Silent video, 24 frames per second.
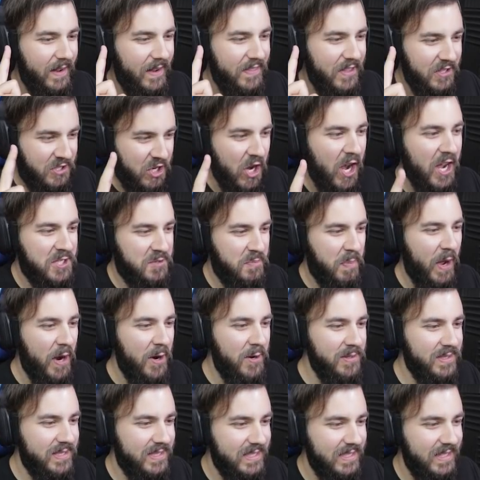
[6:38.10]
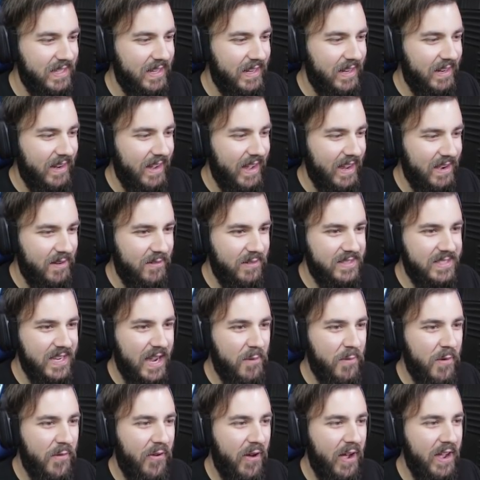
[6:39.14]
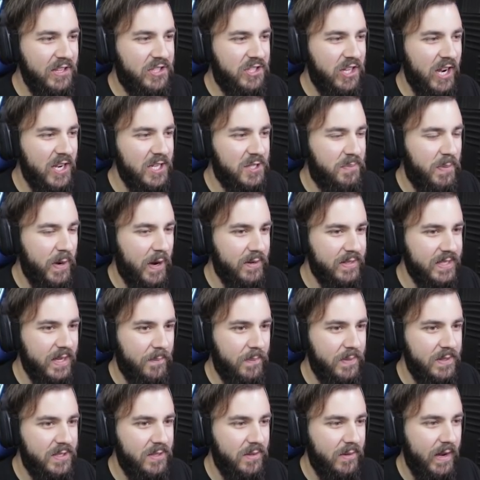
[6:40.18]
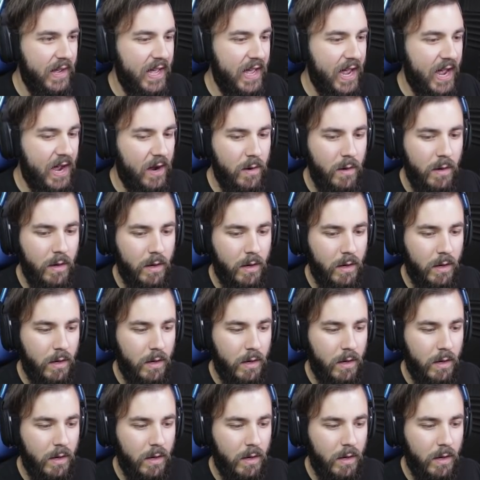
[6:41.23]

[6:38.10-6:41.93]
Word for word: the church bells. And every time we've heard church bells up until now,